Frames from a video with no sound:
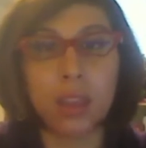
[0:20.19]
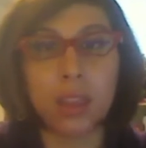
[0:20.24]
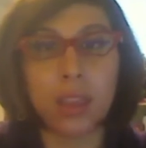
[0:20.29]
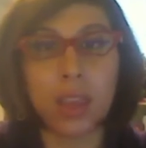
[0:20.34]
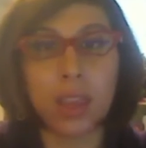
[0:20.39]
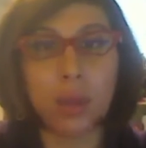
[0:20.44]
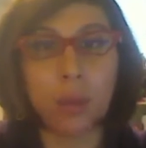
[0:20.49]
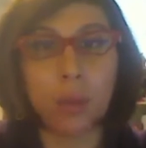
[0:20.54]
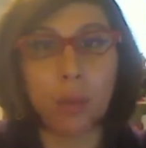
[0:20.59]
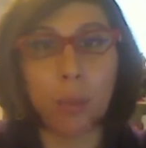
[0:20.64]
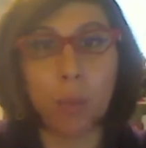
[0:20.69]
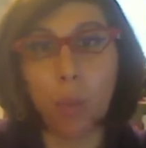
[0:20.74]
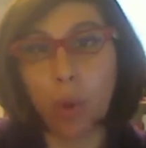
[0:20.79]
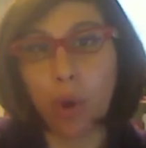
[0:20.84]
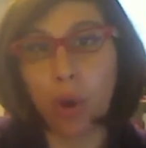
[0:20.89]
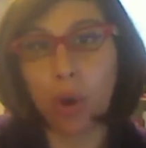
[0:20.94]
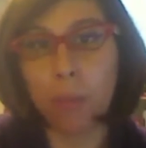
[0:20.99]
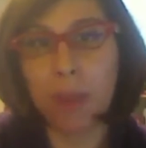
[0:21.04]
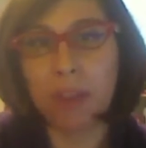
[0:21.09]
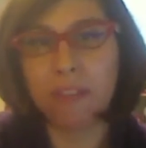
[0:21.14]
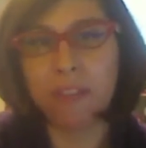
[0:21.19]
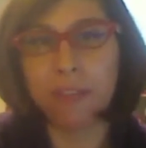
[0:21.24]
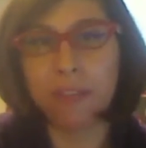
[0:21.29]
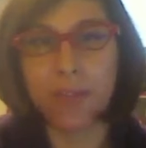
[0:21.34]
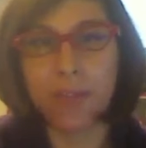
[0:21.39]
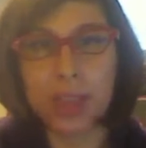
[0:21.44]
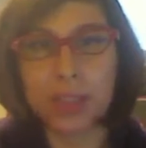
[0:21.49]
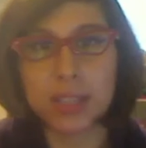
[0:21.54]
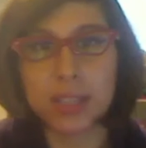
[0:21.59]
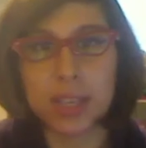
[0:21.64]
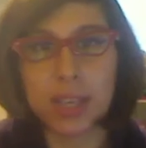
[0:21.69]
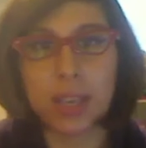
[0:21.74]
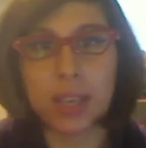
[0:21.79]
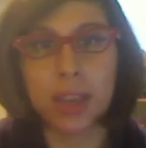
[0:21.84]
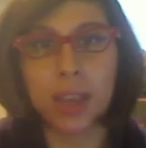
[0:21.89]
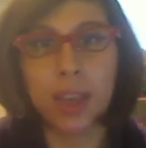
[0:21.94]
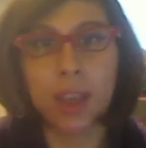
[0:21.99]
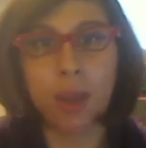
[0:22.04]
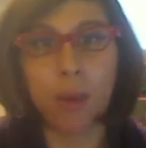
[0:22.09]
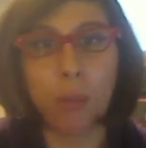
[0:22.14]
the warm and fuzzy
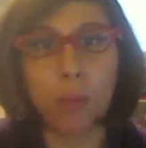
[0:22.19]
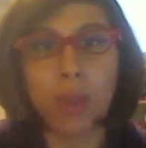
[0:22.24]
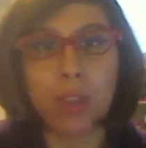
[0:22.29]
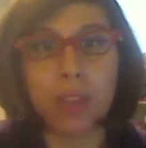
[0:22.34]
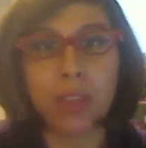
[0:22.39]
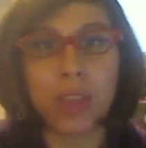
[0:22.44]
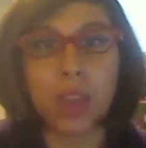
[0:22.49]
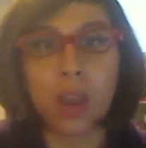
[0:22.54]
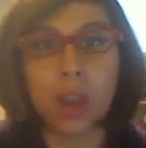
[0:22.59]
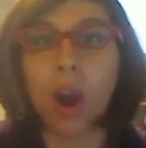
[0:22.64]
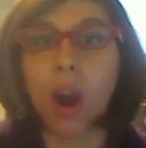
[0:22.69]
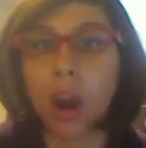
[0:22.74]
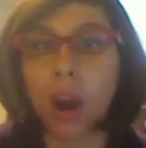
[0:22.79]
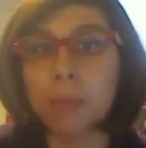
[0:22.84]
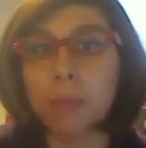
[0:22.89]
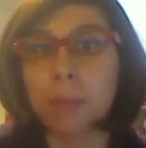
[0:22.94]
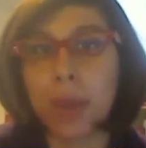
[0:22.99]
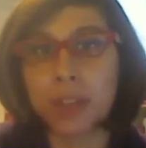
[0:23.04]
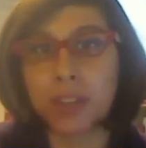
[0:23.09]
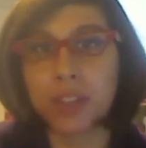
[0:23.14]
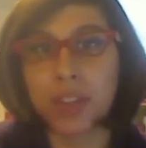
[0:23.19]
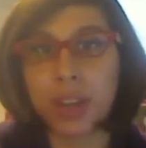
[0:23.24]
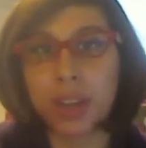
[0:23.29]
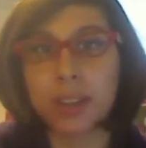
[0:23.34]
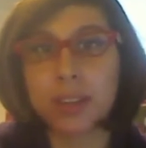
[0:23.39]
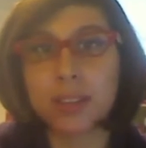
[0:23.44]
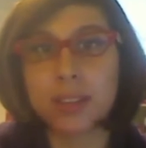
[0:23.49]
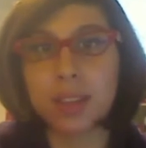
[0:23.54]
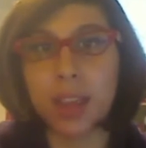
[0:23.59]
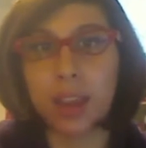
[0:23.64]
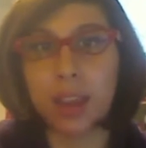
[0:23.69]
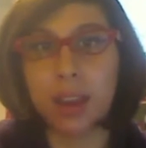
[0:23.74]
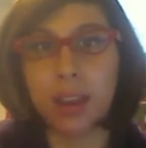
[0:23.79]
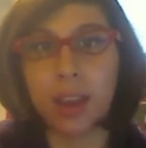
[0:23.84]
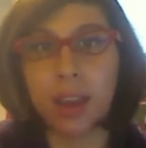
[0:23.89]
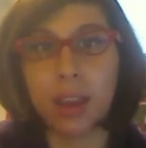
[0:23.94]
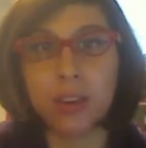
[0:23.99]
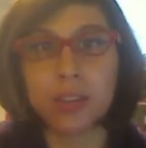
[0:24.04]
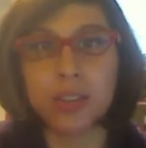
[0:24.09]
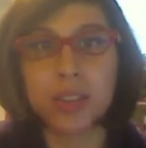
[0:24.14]
with the hard metrics
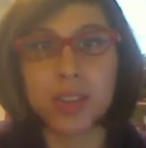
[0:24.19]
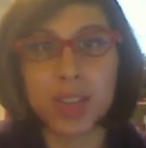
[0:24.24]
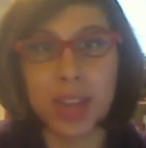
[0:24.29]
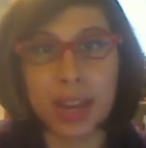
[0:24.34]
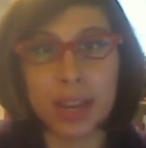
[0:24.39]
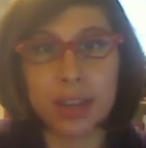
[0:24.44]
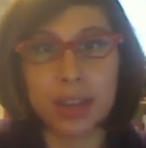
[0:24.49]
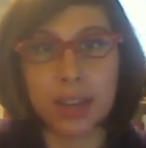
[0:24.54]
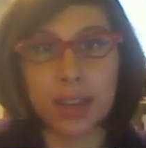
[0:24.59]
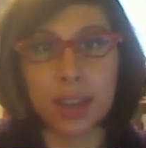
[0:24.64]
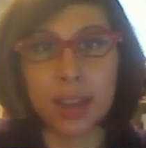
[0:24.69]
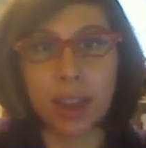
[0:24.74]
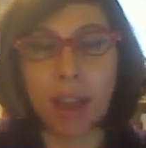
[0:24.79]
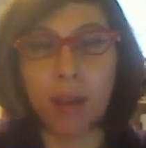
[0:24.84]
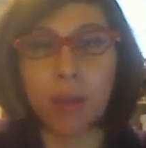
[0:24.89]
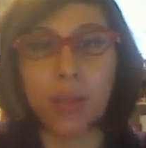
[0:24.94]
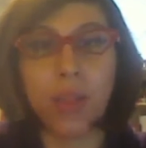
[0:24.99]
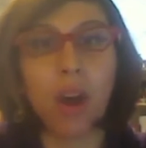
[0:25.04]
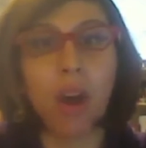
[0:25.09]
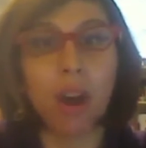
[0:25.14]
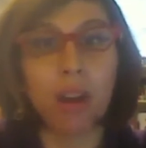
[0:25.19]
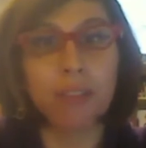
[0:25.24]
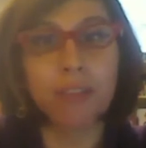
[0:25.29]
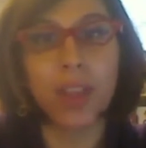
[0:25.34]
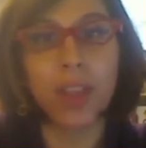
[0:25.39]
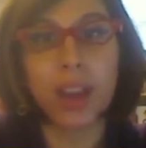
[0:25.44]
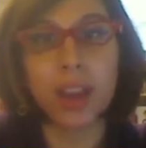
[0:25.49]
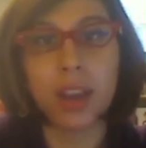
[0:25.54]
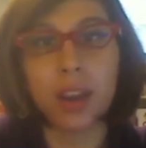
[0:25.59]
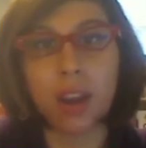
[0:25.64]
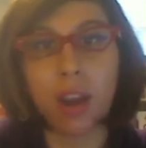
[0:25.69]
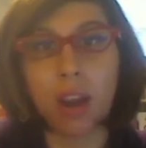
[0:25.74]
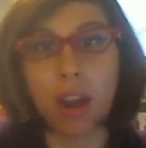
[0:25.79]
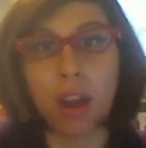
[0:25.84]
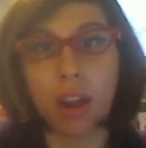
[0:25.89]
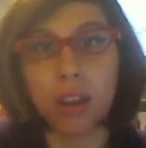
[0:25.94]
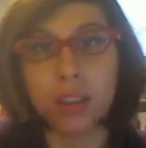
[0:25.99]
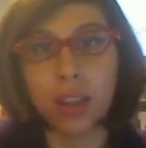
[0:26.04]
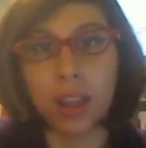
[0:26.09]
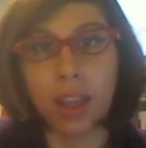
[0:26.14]
and understanding how the offline and
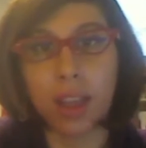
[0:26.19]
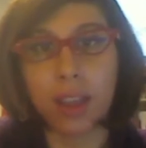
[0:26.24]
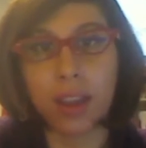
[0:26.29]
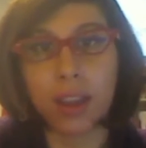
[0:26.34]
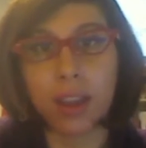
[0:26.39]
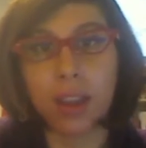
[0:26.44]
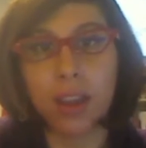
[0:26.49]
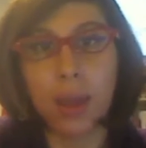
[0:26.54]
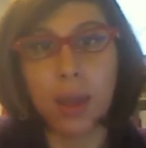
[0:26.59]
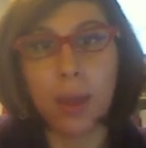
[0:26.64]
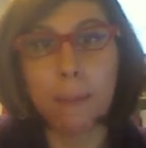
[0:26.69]
online